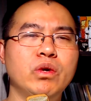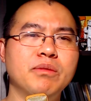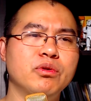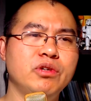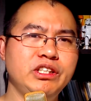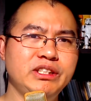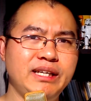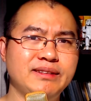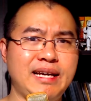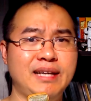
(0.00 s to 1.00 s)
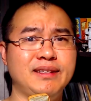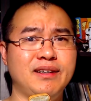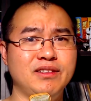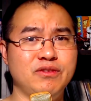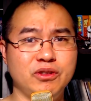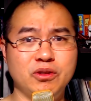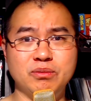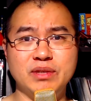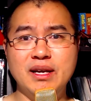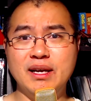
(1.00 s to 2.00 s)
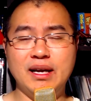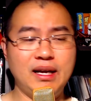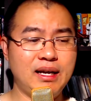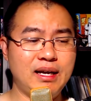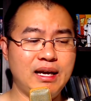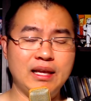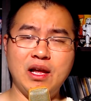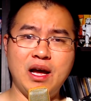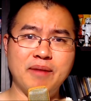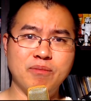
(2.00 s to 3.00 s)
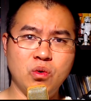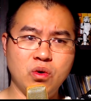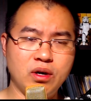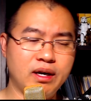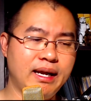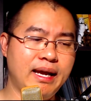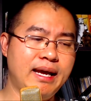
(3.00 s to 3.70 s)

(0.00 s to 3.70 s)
would appreciate Zack Snyder's films uh, a lot more.